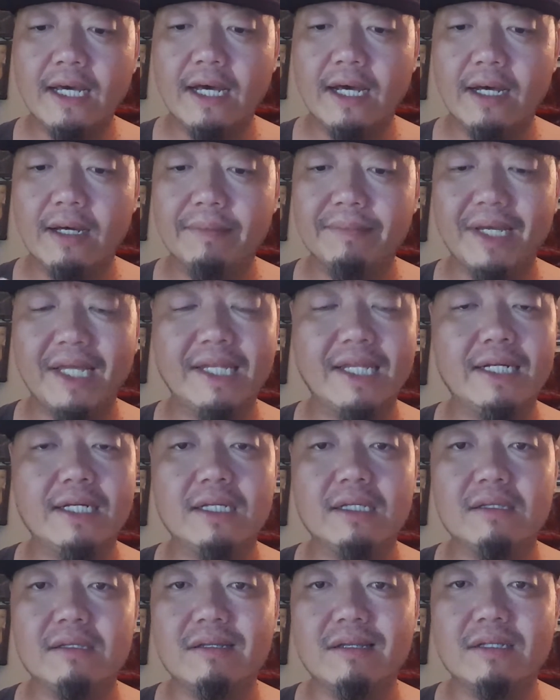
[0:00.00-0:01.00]
Um, and then
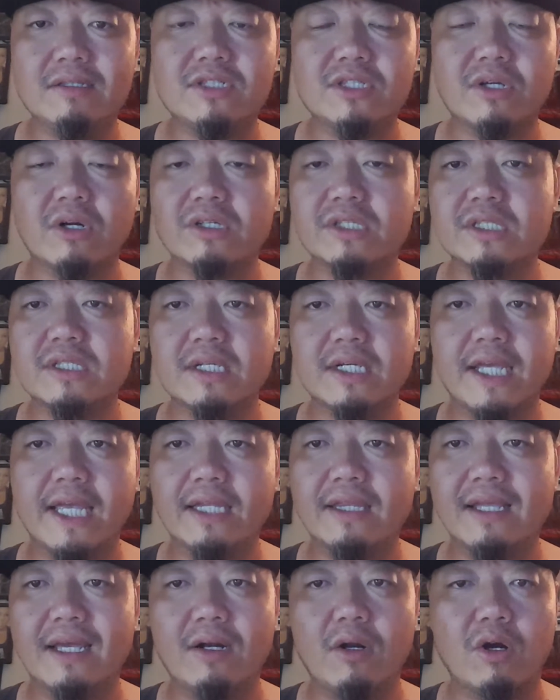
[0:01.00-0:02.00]
it starts to
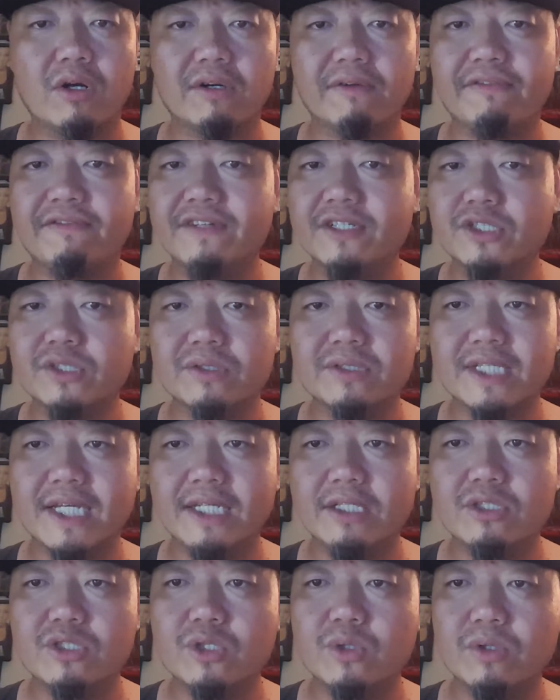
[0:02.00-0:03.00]
get that artificial
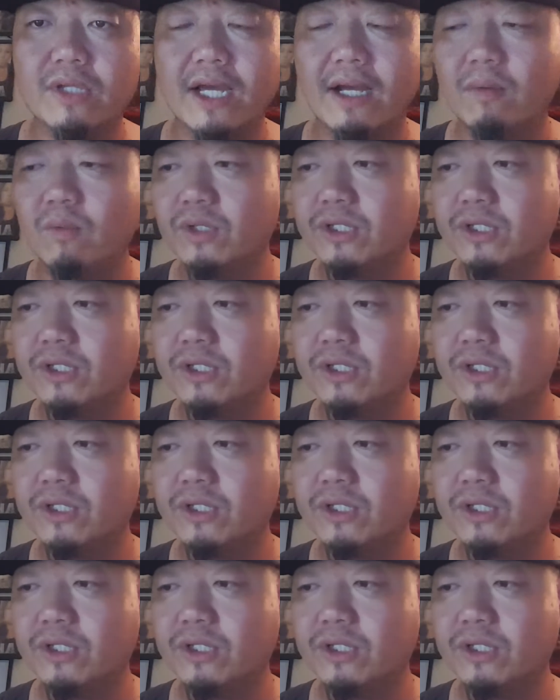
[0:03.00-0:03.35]
taste to that,